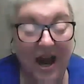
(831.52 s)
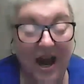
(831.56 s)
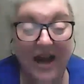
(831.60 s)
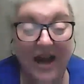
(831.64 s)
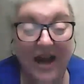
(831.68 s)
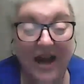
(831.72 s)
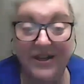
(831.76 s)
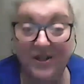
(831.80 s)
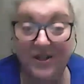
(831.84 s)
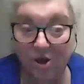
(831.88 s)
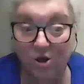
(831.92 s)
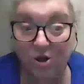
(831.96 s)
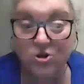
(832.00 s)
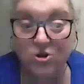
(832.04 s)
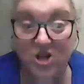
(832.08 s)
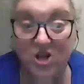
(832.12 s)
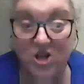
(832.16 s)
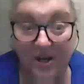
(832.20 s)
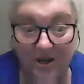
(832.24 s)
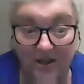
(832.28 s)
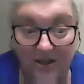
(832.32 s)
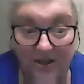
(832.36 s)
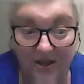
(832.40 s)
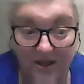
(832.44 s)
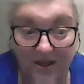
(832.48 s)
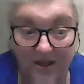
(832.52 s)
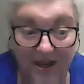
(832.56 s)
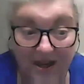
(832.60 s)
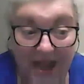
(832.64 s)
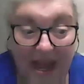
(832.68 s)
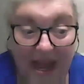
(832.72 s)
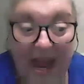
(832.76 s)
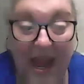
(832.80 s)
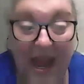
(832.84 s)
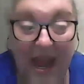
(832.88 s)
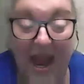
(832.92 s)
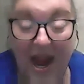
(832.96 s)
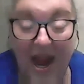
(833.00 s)
I know Sharon.
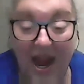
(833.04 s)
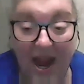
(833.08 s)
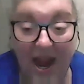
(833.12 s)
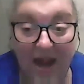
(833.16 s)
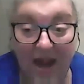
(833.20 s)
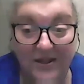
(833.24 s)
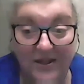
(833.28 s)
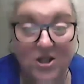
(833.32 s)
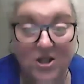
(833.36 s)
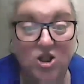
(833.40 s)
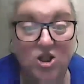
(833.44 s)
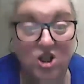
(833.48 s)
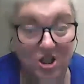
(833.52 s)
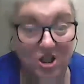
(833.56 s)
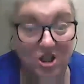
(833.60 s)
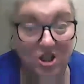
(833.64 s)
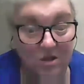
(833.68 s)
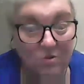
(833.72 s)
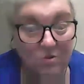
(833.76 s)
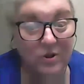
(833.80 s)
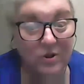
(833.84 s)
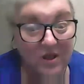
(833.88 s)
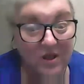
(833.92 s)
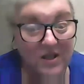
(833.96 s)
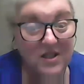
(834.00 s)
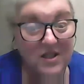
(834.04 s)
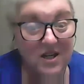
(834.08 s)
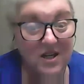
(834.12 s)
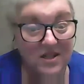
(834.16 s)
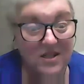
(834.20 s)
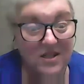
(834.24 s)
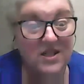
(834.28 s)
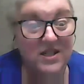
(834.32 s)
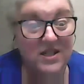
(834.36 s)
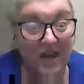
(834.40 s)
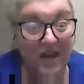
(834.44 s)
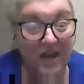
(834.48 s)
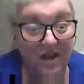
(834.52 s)
And she really
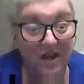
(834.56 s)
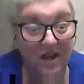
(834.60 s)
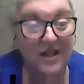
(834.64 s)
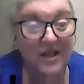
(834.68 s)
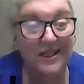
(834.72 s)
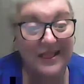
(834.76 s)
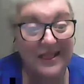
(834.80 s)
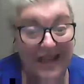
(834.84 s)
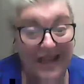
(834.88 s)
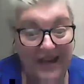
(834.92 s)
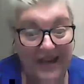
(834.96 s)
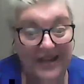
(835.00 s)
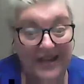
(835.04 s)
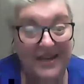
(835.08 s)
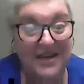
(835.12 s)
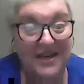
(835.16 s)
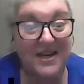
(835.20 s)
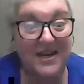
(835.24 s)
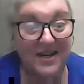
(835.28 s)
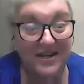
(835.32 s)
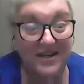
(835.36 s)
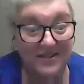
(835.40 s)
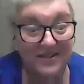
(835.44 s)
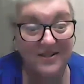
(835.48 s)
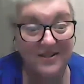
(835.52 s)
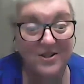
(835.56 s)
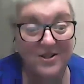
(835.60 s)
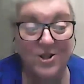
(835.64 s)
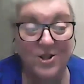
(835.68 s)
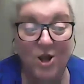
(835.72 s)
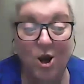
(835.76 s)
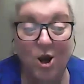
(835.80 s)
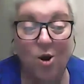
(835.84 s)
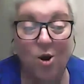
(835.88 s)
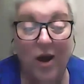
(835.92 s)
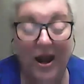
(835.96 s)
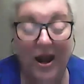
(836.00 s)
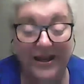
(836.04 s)
does tell it like it is.
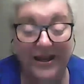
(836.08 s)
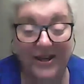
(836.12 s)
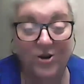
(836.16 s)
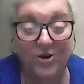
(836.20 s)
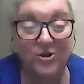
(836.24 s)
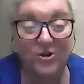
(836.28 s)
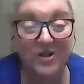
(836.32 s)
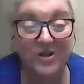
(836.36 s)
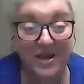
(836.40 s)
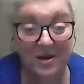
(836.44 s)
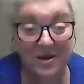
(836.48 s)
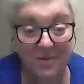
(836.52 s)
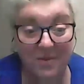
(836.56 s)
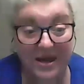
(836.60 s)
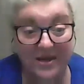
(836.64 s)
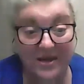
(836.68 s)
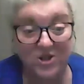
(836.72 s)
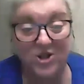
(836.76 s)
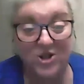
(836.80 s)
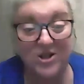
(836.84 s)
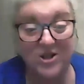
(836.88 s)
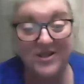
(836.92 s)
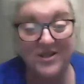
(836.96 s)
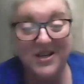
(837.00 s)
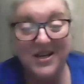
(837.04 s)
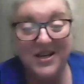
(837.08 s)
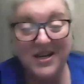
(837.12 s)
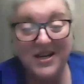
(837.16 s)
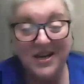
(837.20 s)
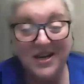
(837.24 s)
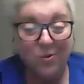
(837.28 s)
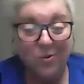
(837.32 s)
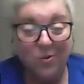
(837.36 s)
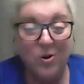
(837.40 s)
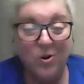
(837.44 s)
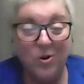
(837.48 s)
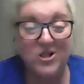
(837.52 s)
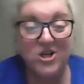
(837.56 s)
So I can only imagine
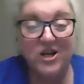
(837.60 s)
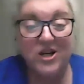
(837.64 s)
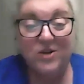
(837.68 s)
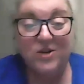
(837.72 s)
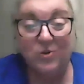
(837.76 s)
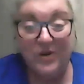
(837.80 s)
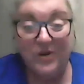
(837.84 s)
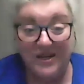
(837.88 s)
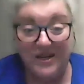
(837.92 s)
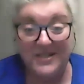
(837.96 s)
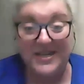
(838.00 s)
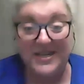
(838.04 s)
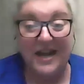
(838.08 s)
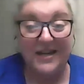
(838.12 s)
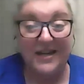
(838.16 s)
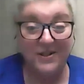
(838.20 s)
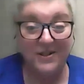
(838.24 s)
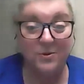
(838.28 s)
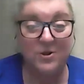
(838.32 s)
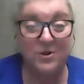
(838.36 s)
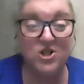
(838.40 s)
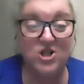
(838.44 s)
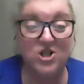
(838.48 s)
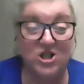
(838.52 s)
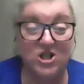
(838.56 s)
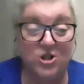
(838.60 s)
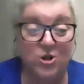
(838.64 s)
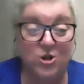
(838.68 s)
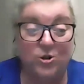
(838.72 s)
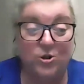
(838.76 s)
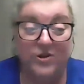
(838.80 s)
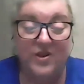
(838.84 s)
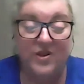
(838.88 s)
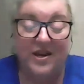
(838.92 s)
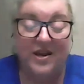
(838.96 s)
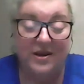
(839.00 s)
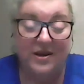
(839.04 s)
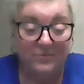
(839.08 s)
what exactly what she told
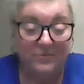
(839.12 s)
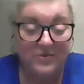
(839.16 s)
them.